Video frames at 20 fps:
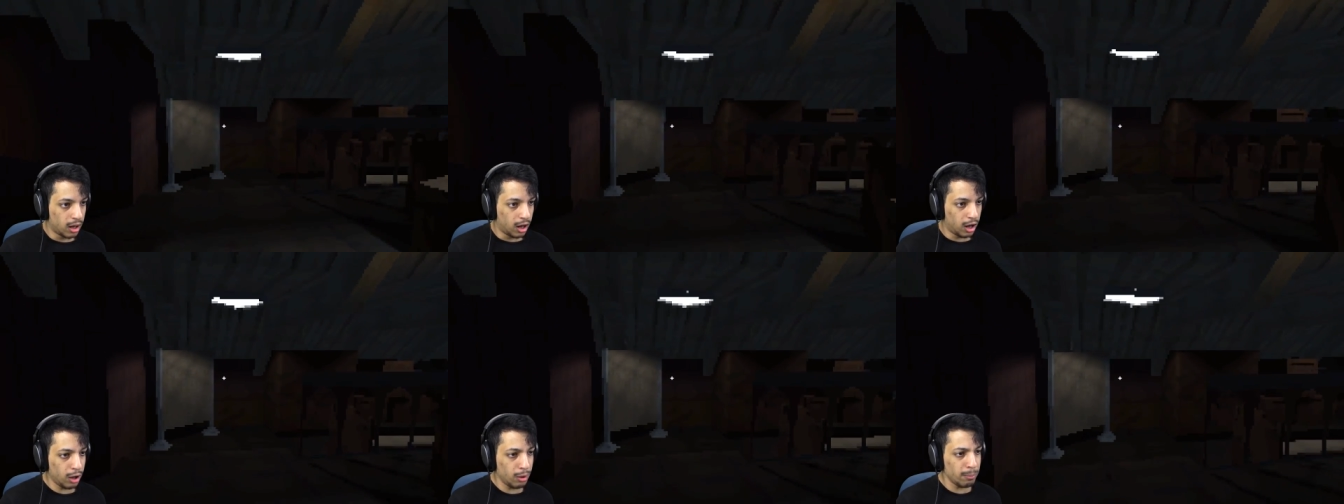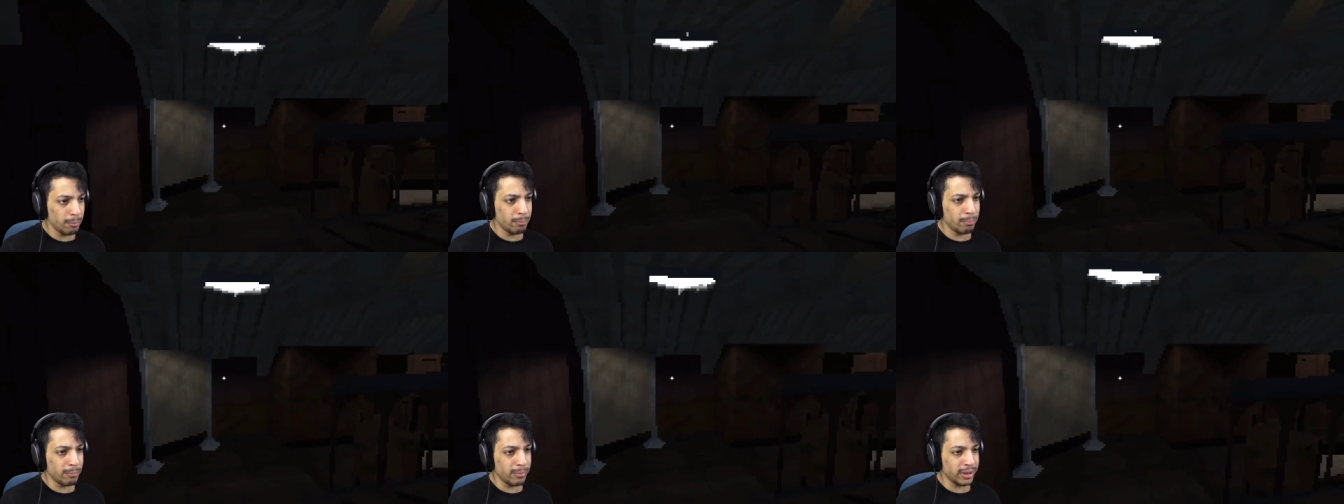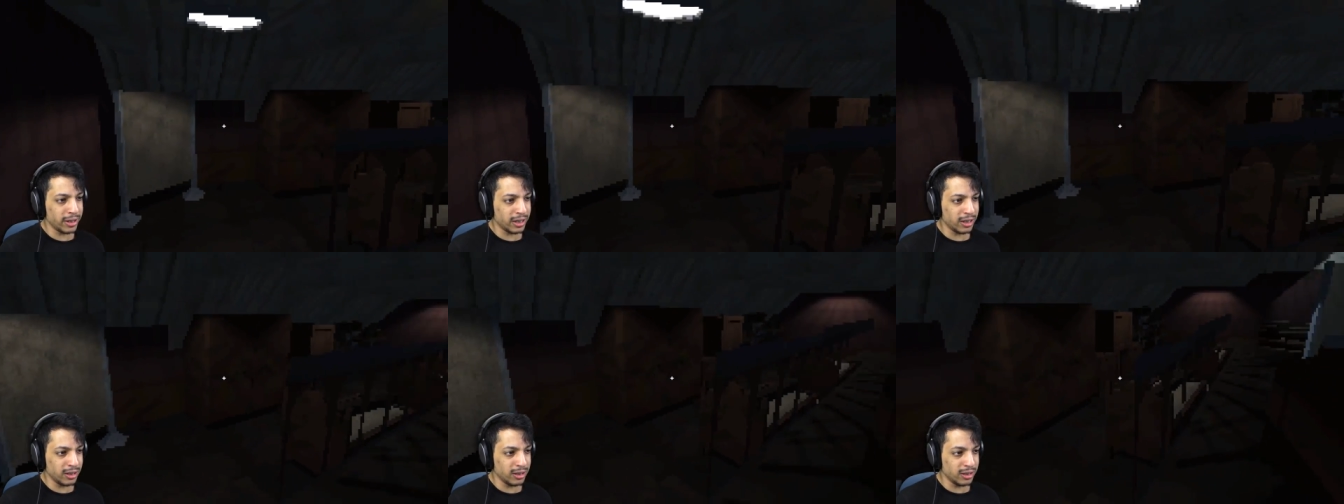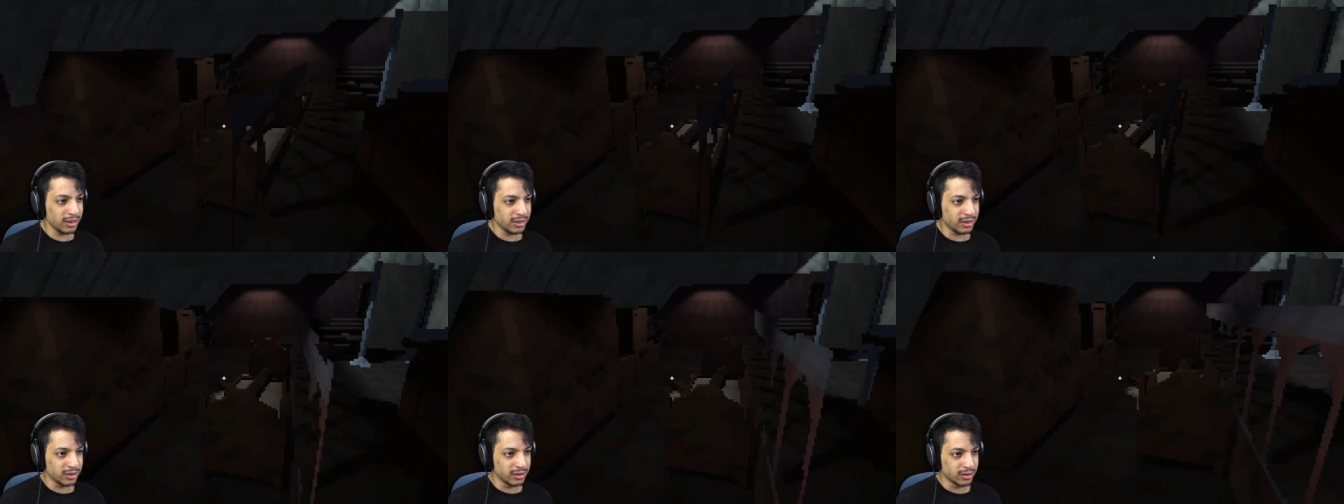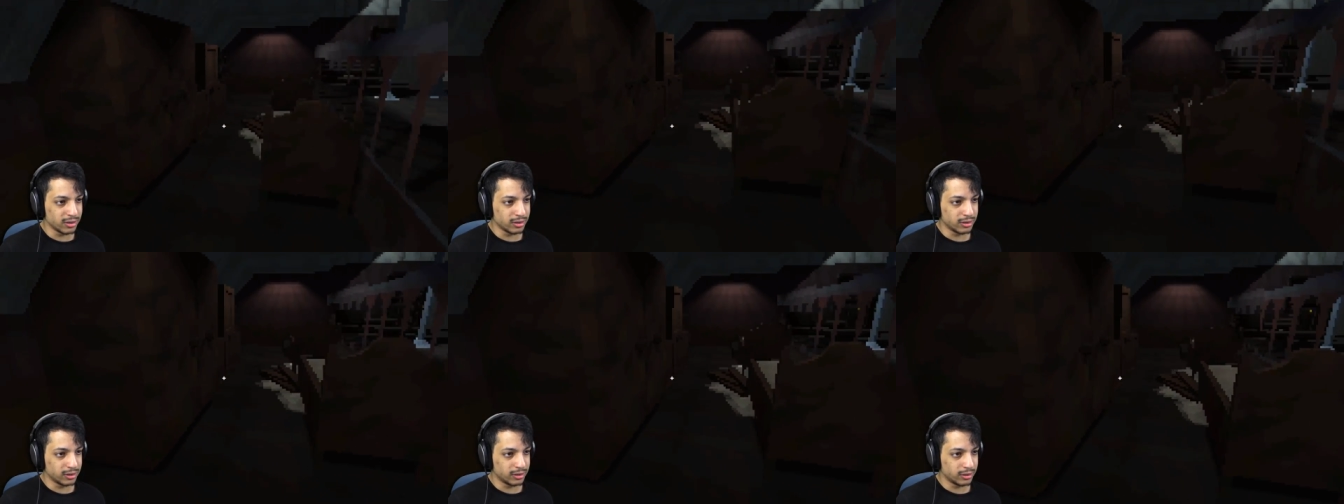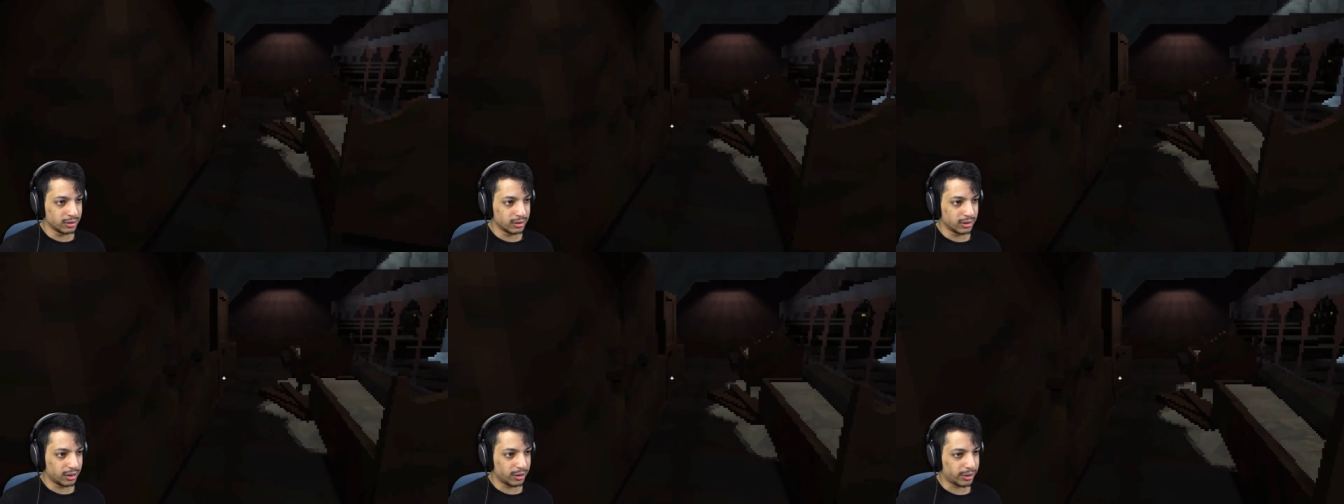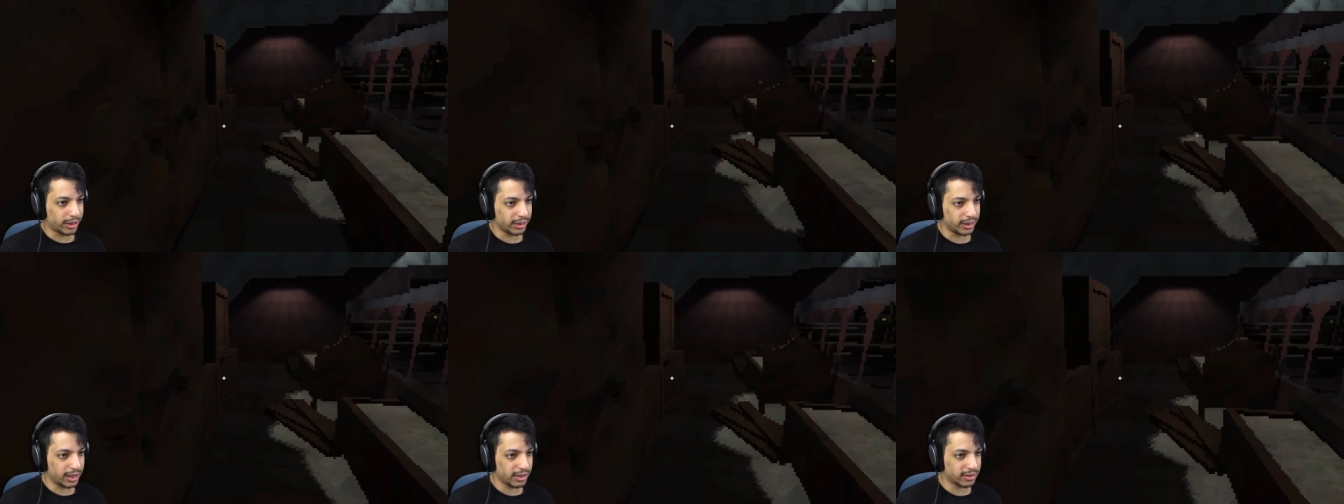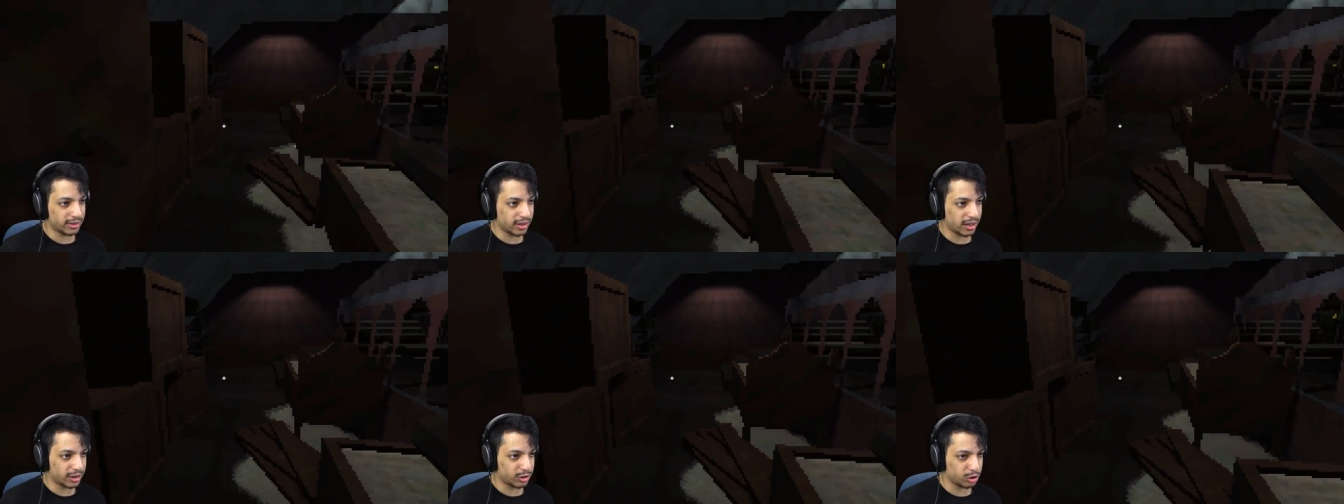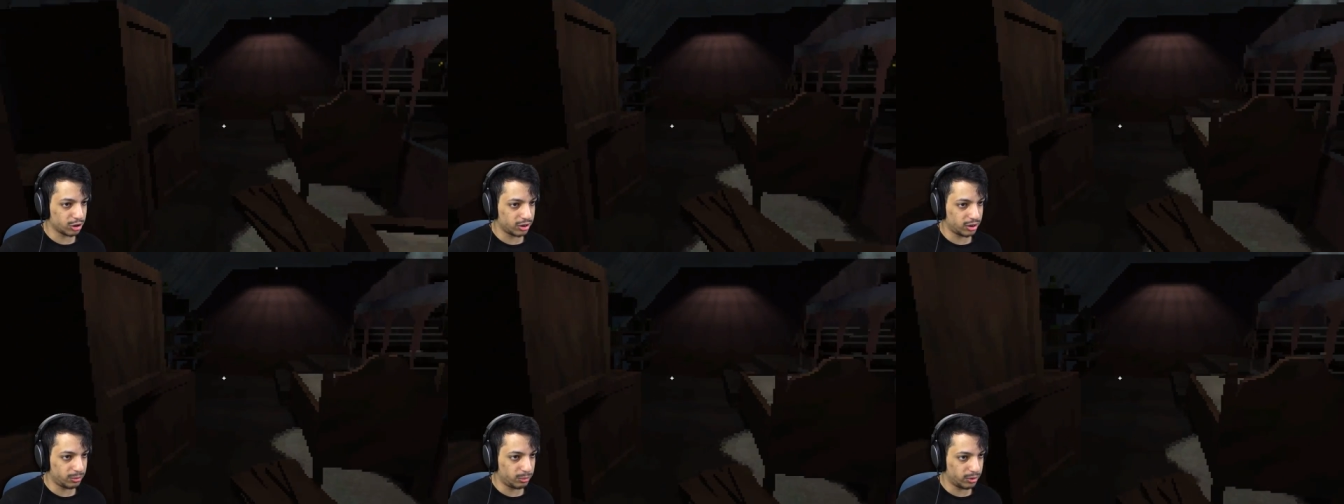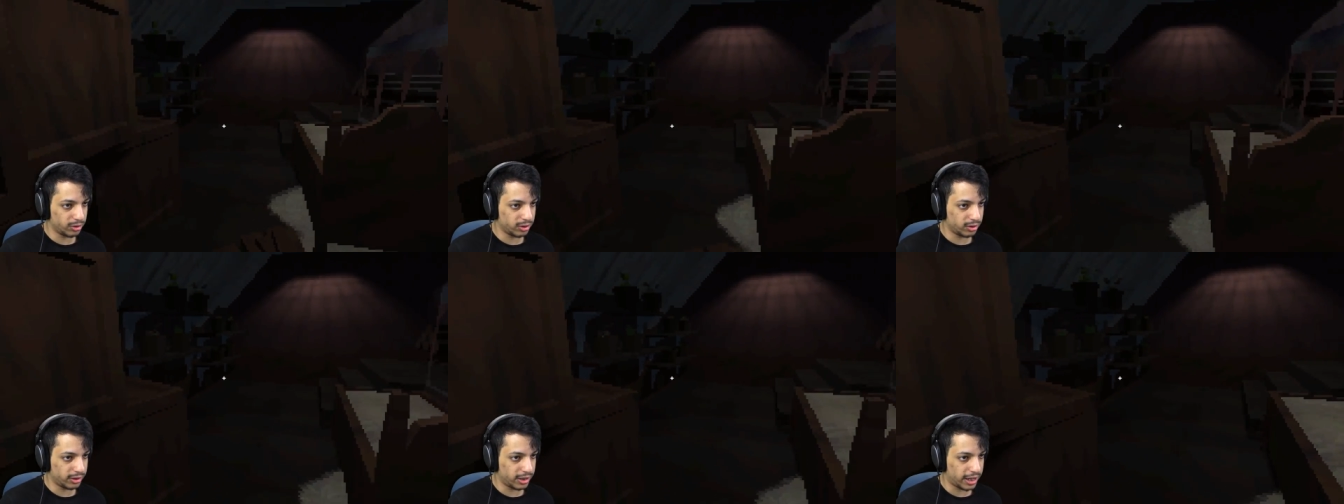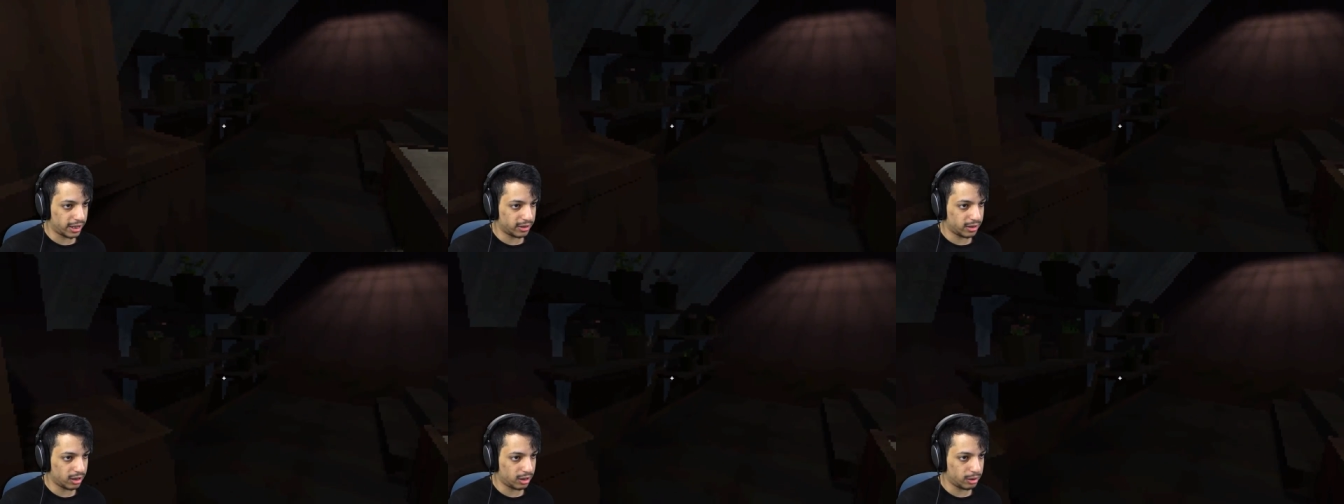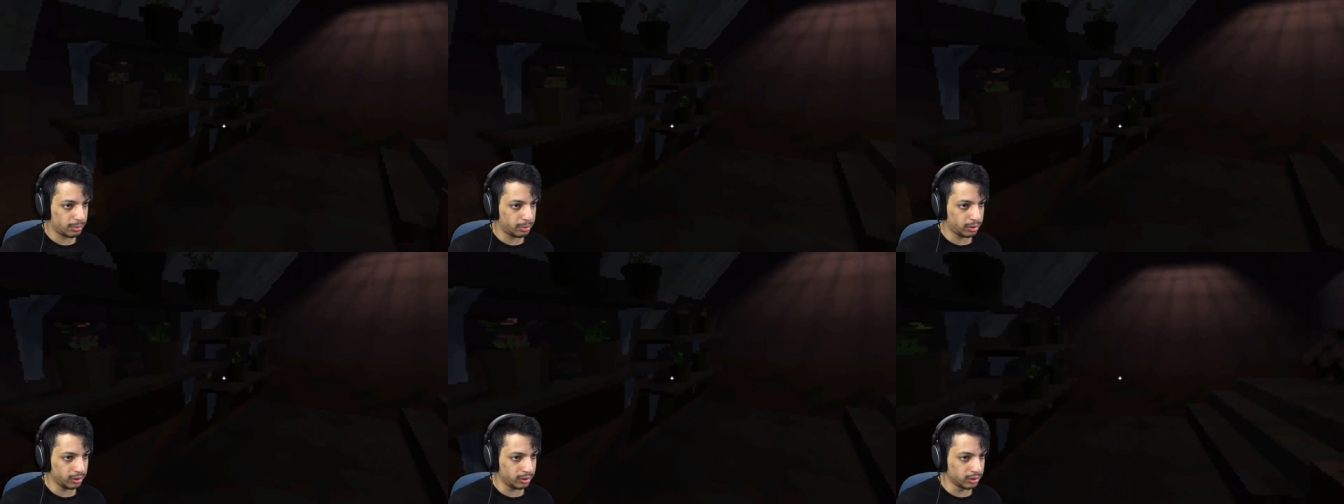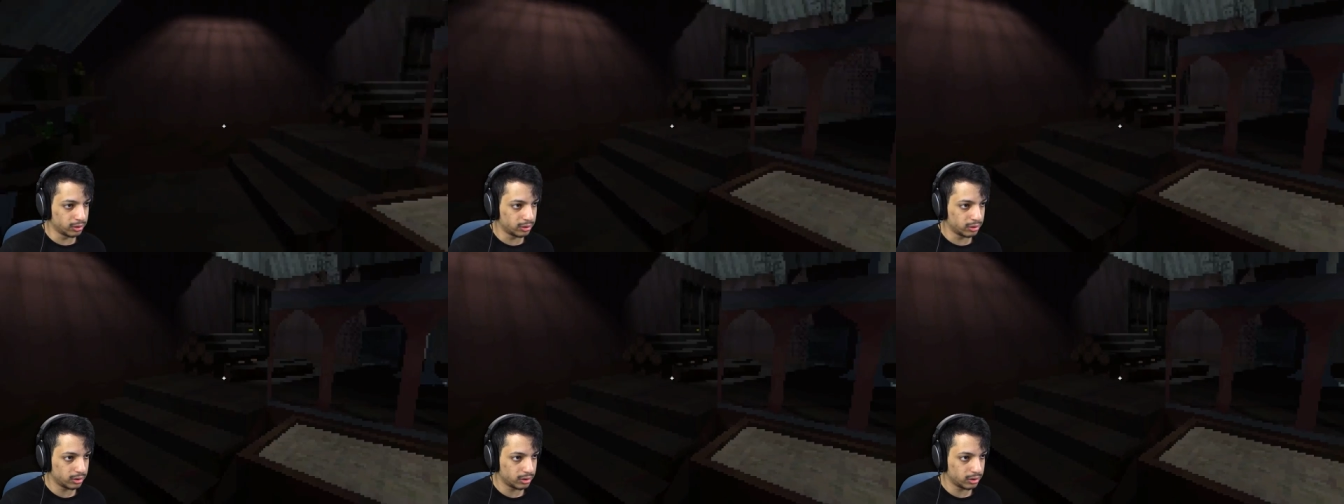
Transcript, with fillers: Oh my god! Okay, that's actually wasn't that terrible.